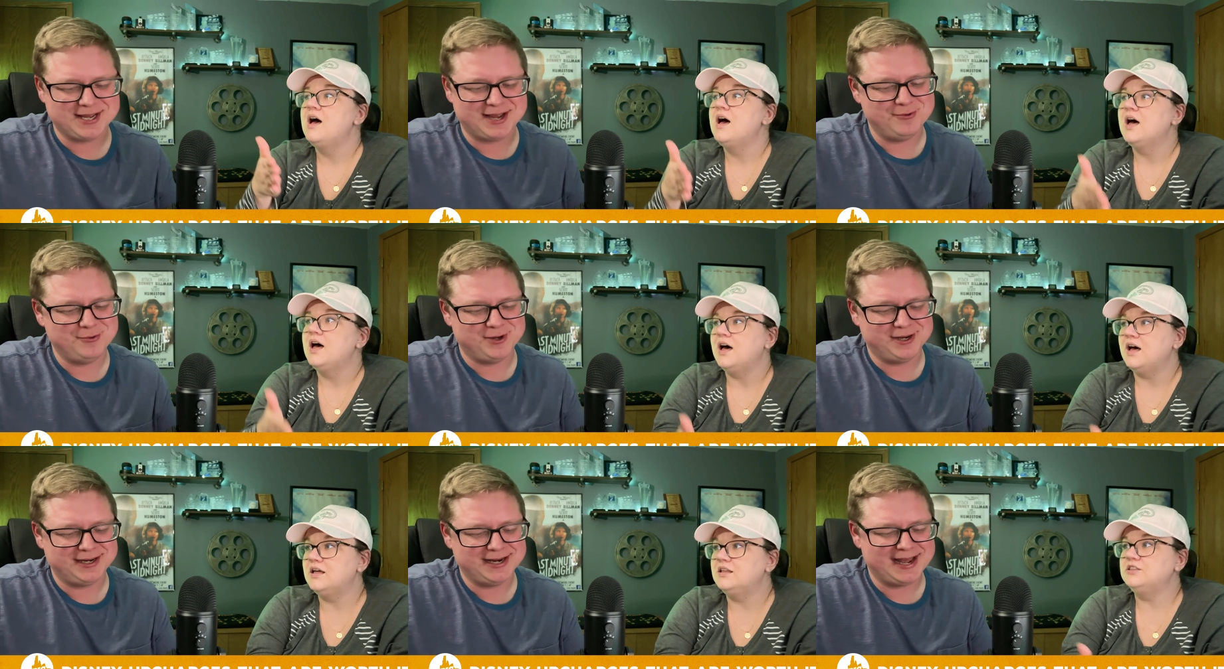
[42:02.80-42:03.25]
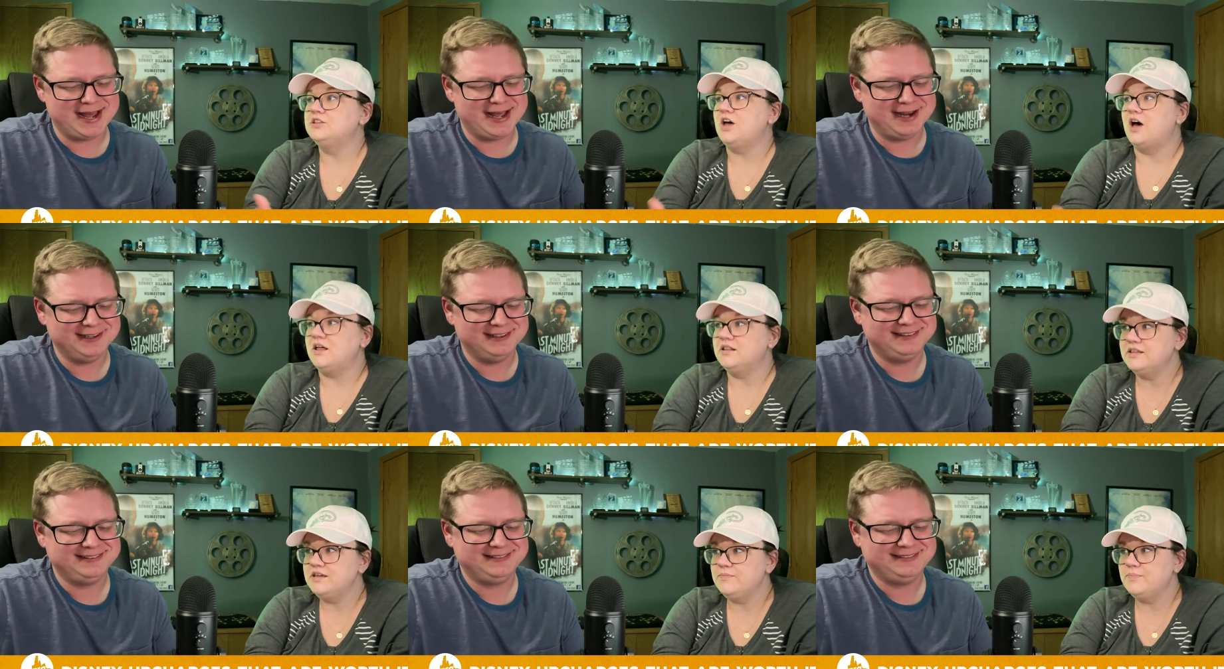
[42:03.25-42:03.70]
Speaker 1: I would A not.
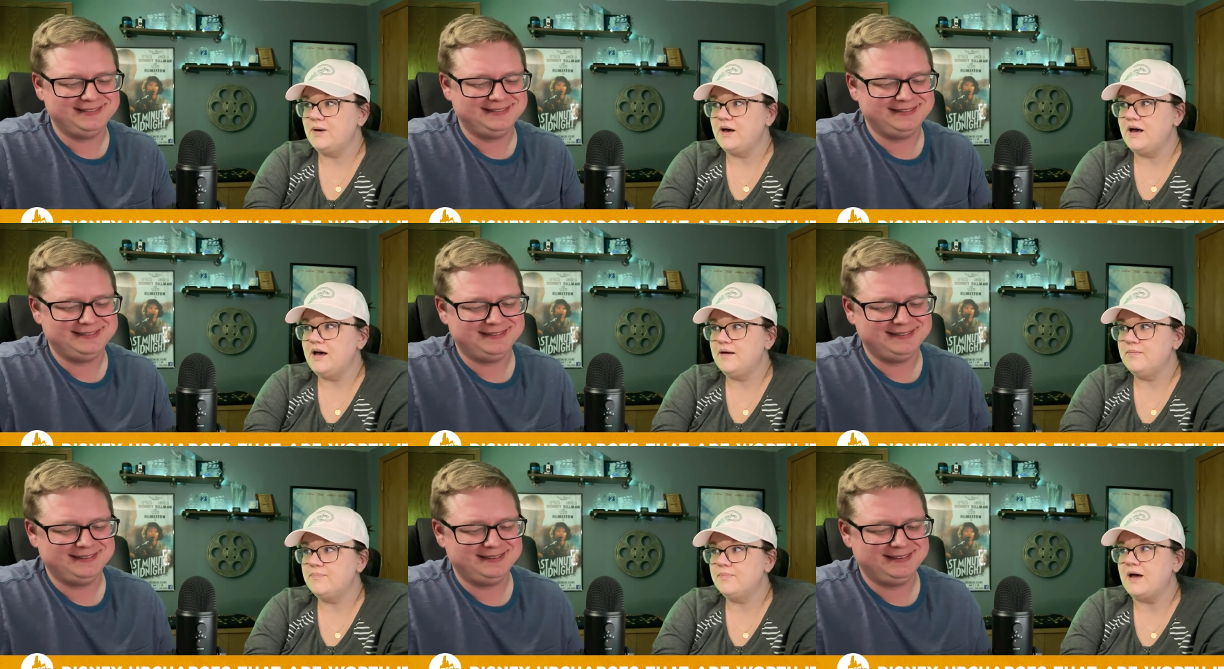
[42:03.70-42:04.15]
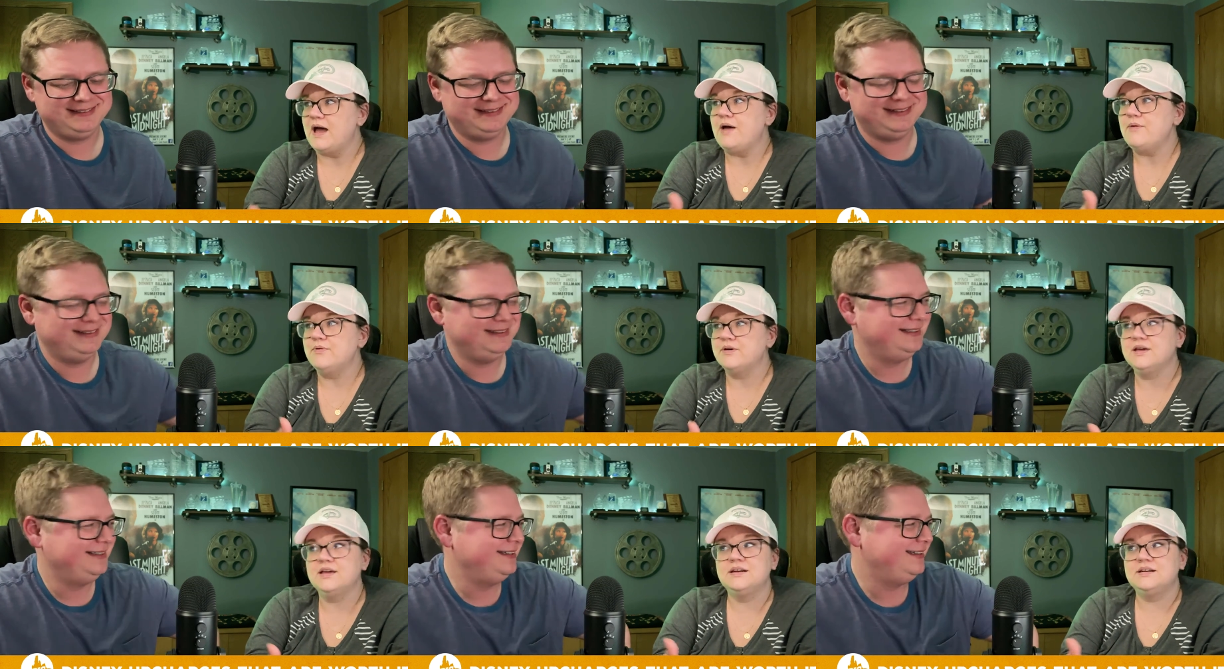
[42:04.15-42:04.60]
lollipop. I
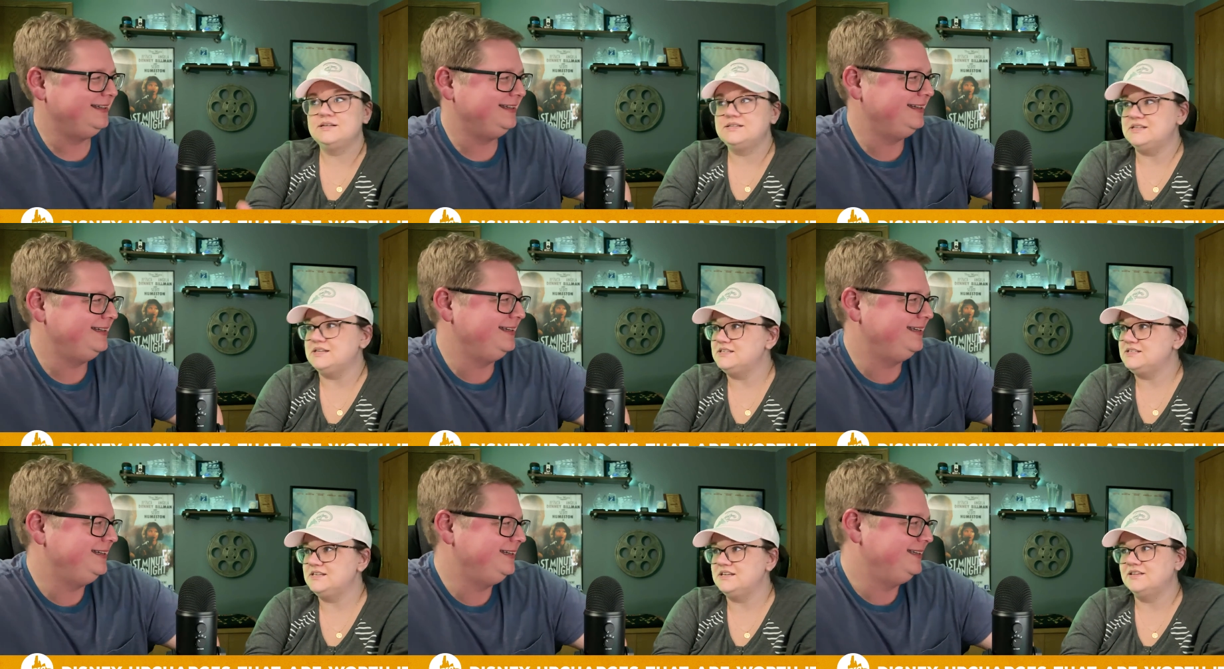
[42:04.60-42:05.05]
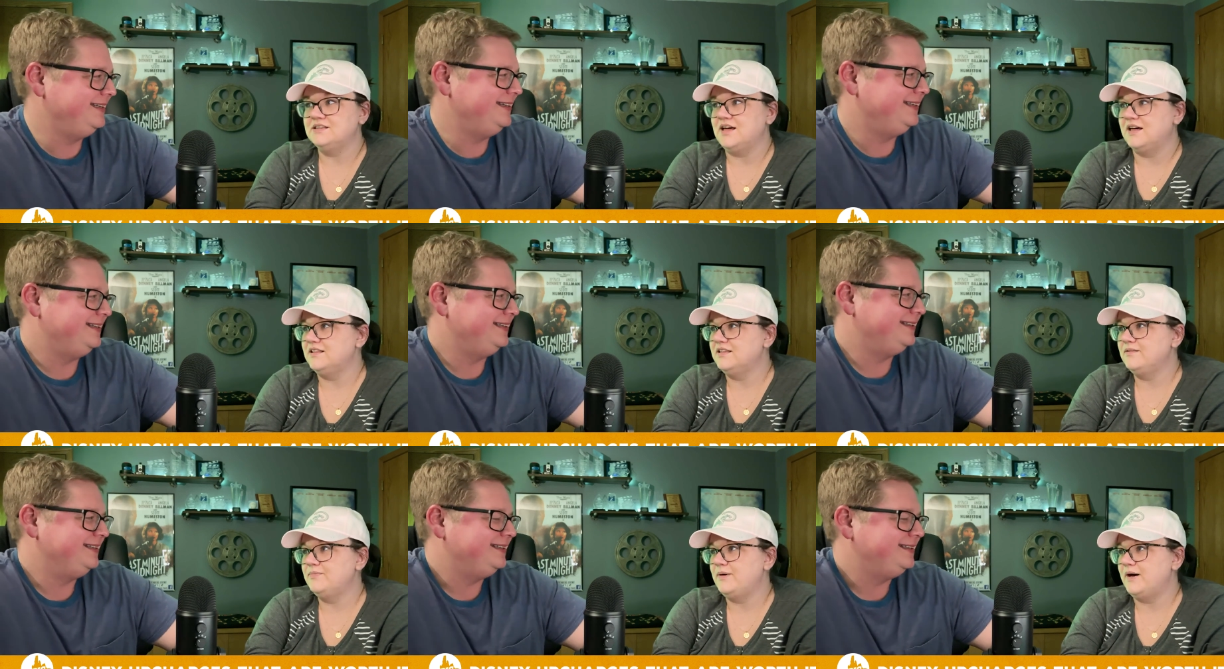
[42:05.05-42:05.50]
will get a Disney
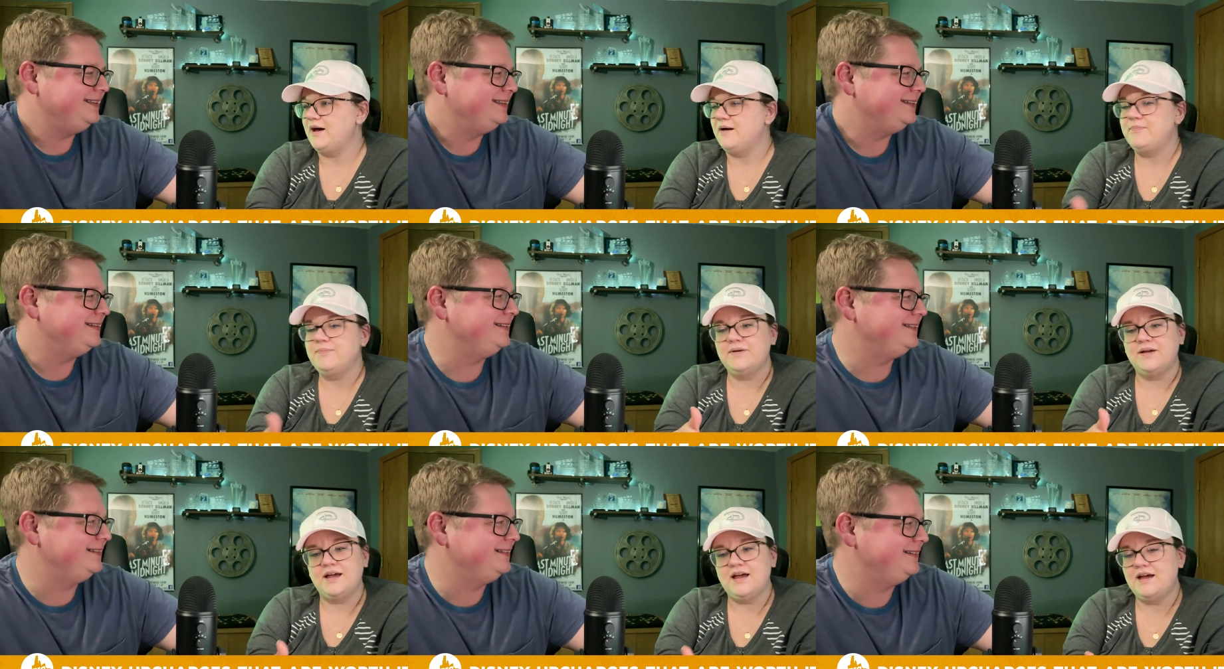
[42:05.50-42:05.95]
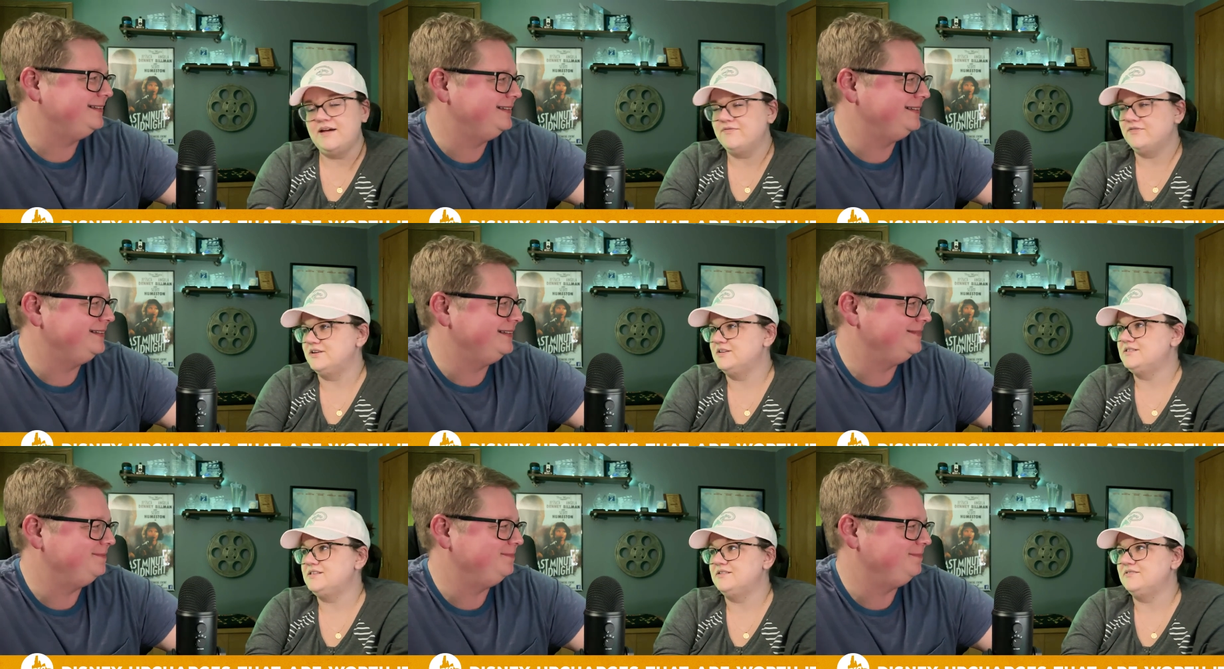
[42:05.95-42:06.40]
lollipop
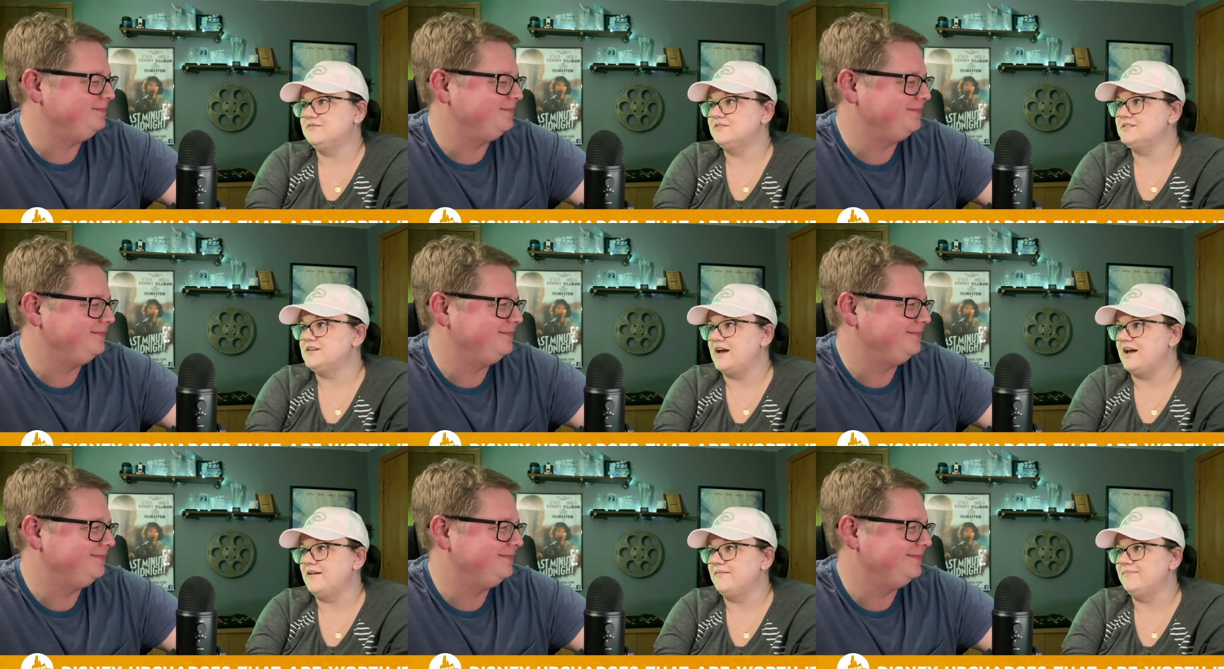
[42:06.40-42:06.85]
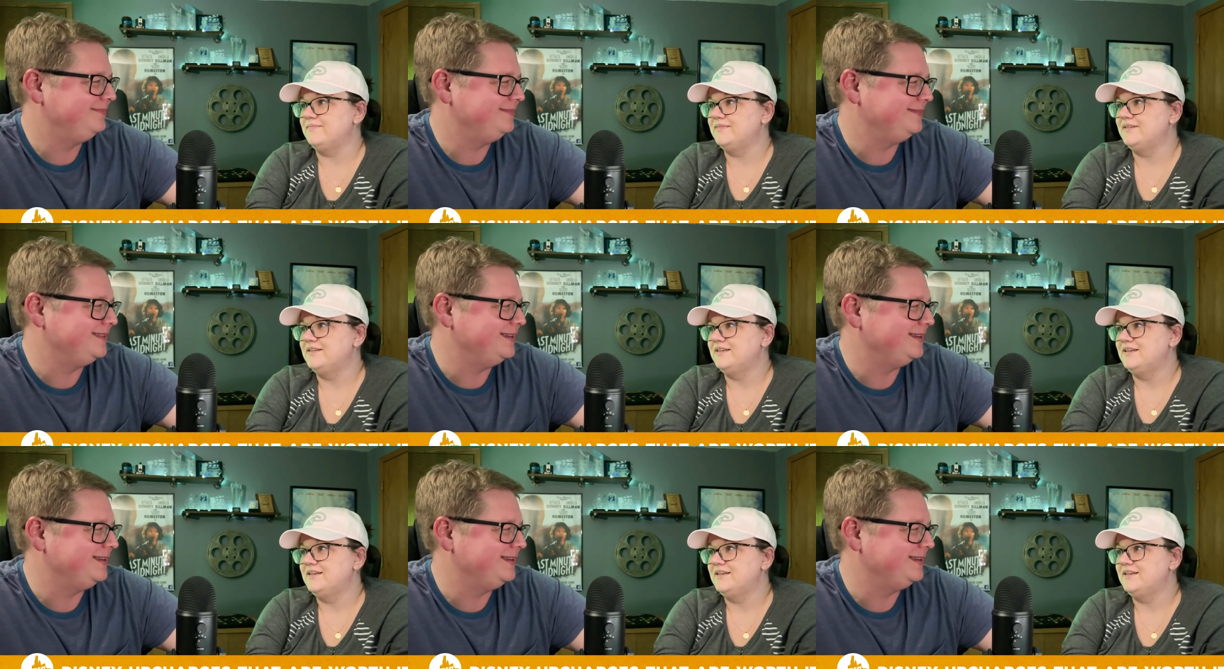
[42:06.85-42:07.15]
every single time.